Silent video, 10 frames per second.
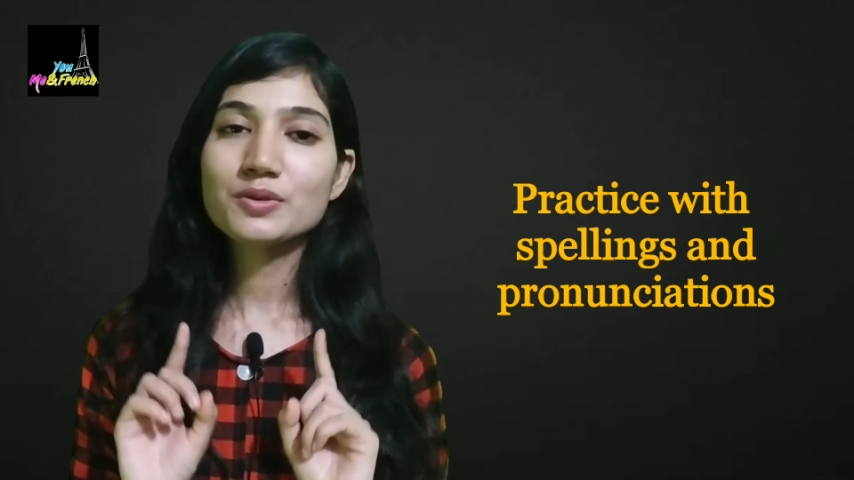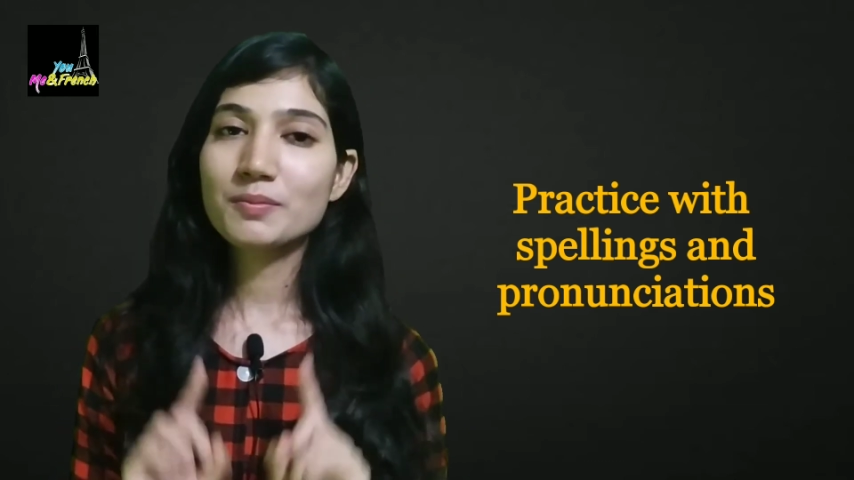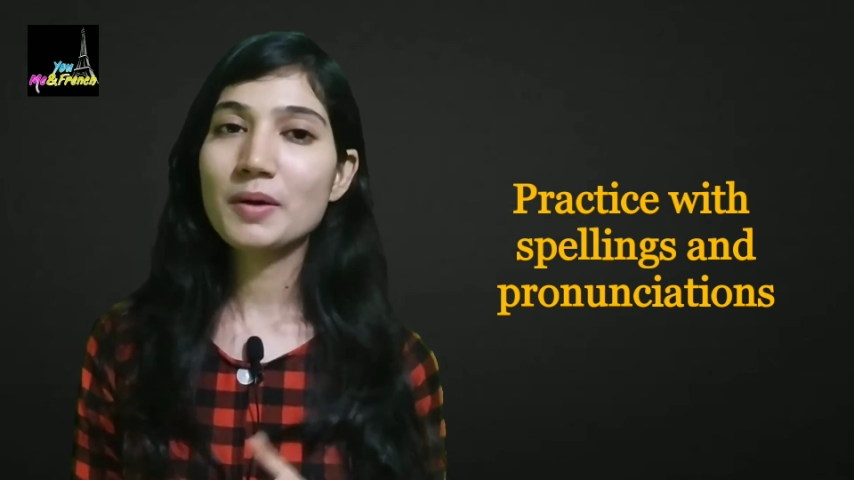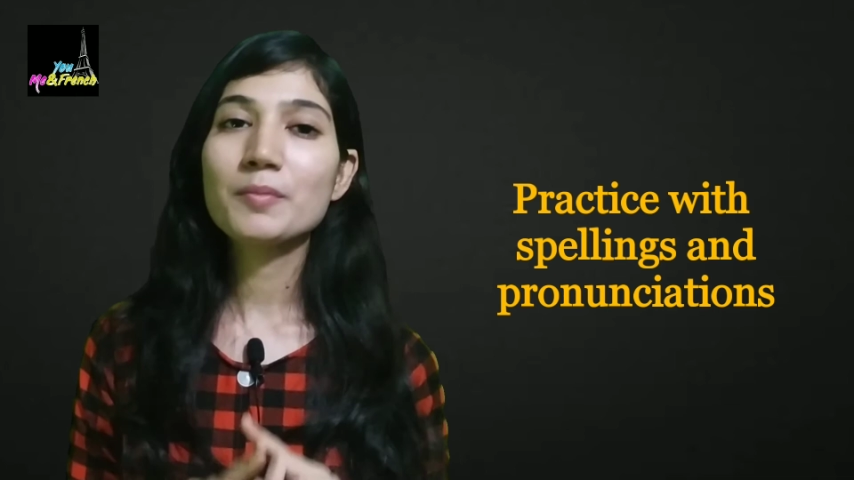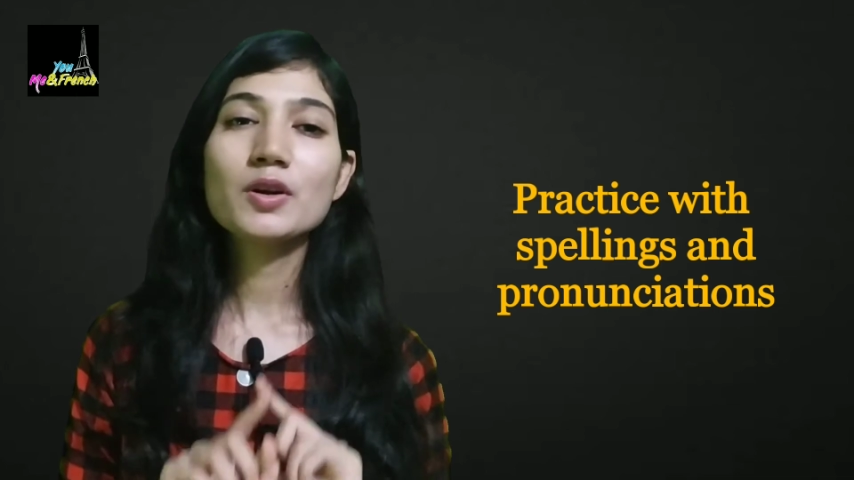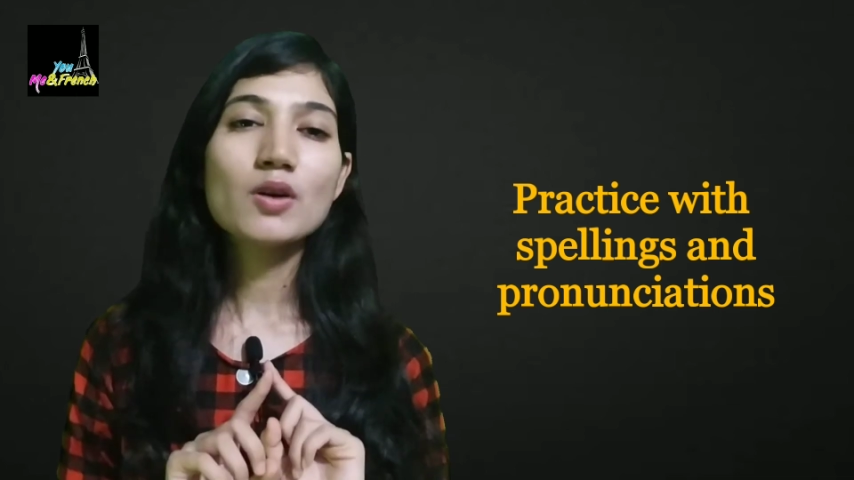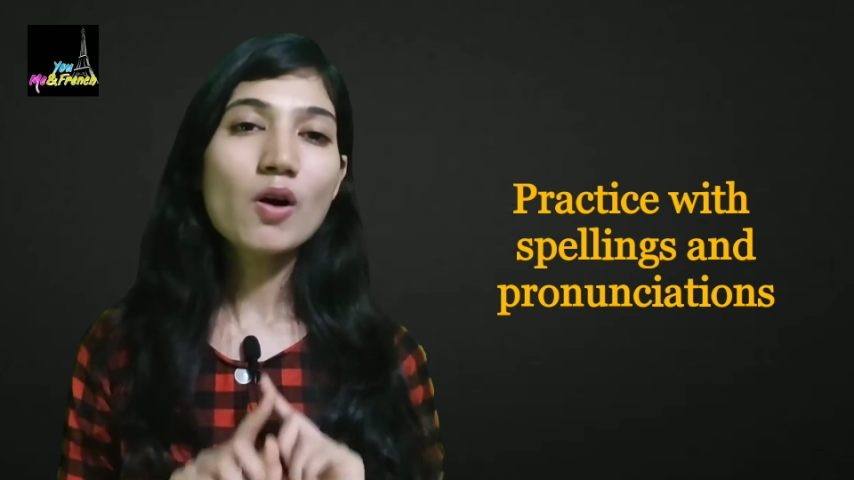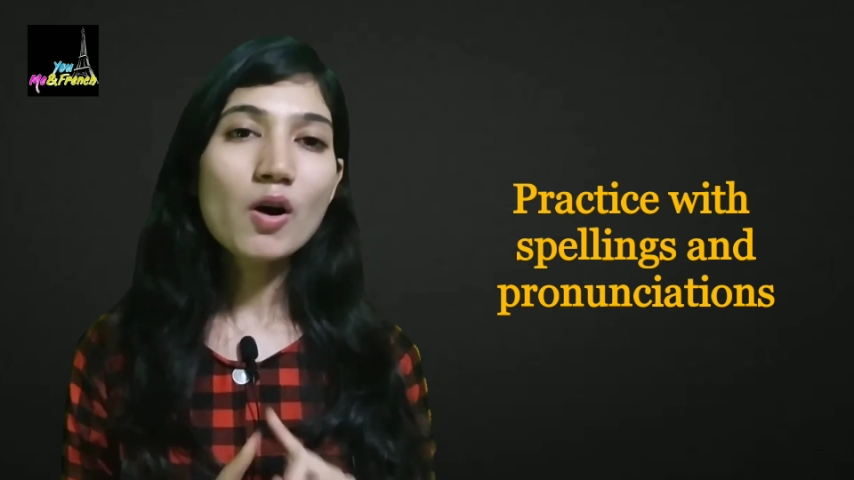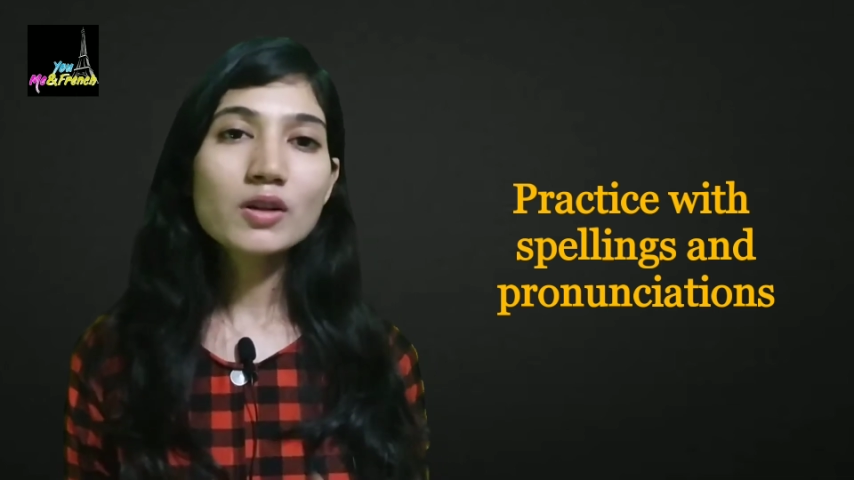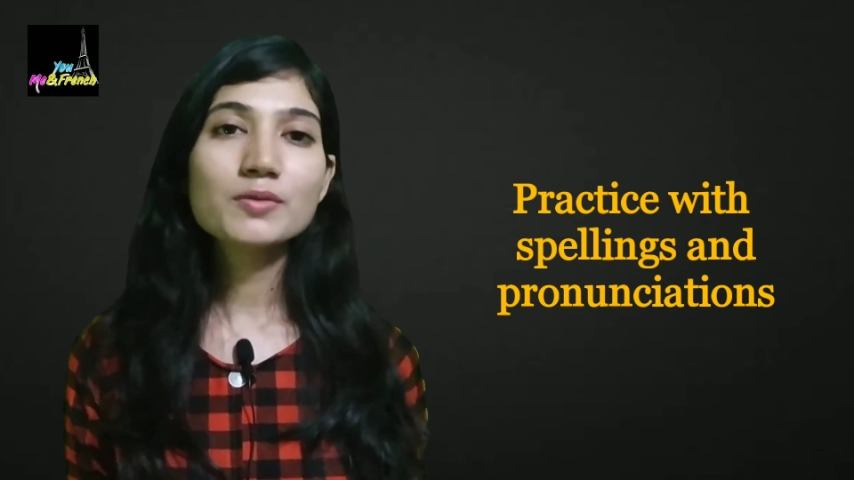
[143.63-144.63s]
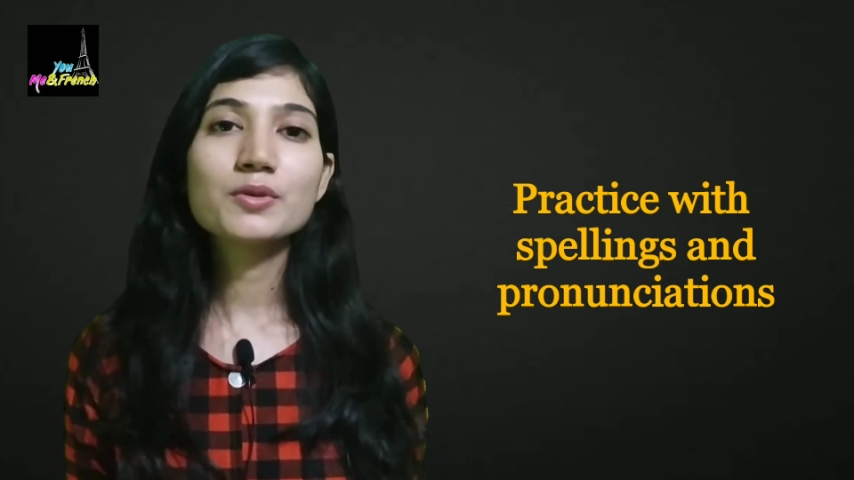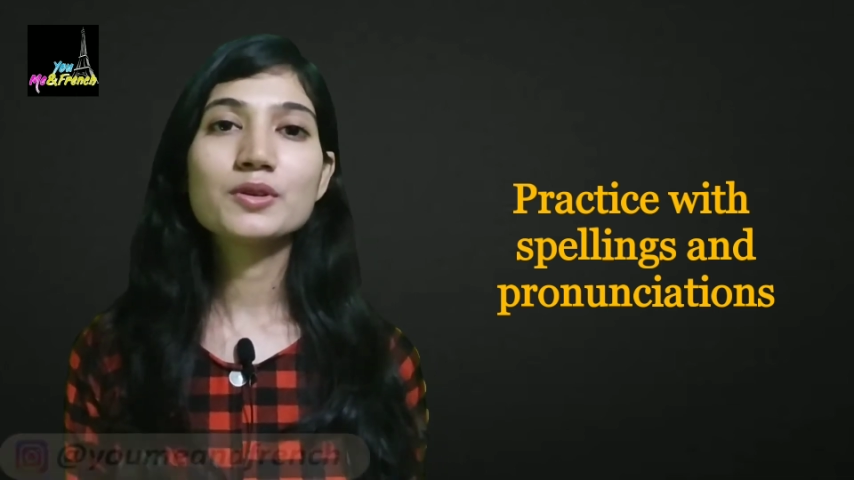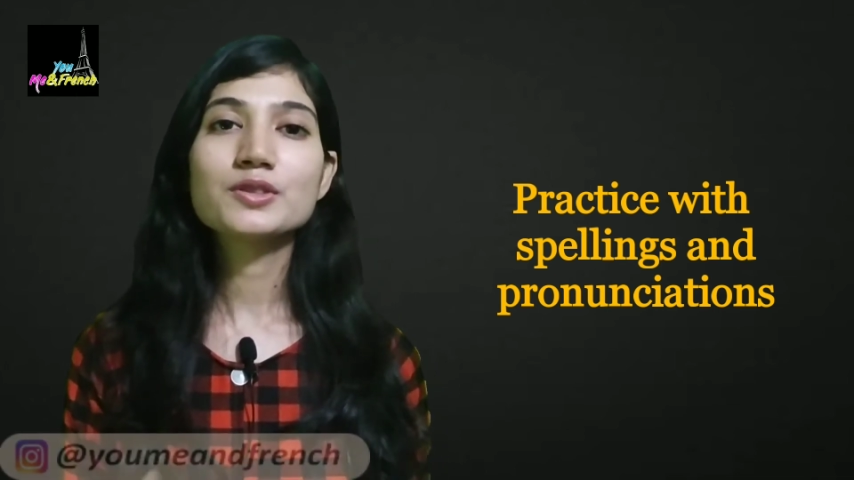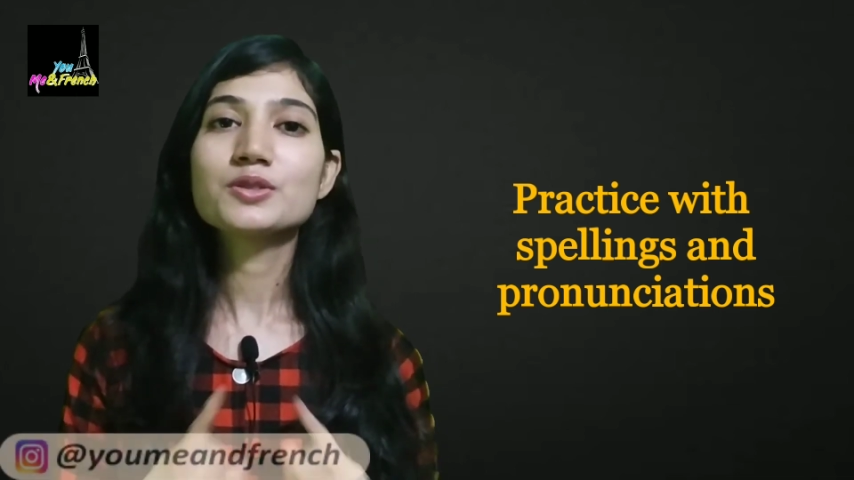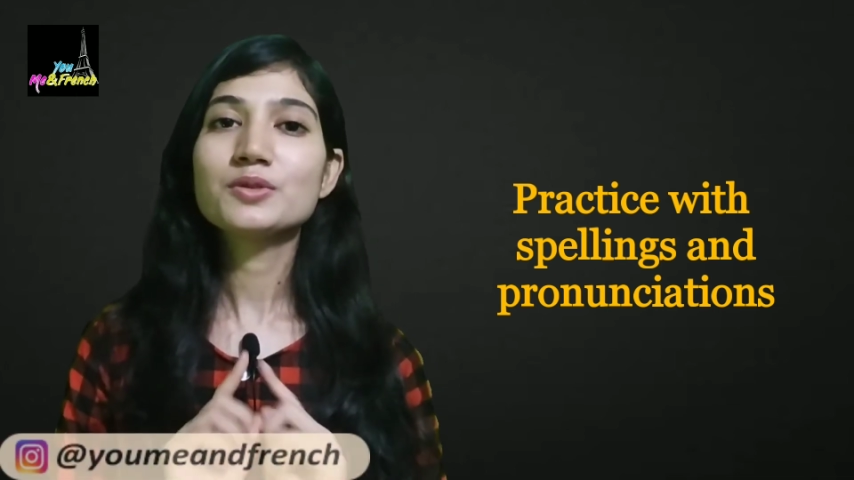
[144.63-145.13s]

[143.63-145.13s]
remember all words.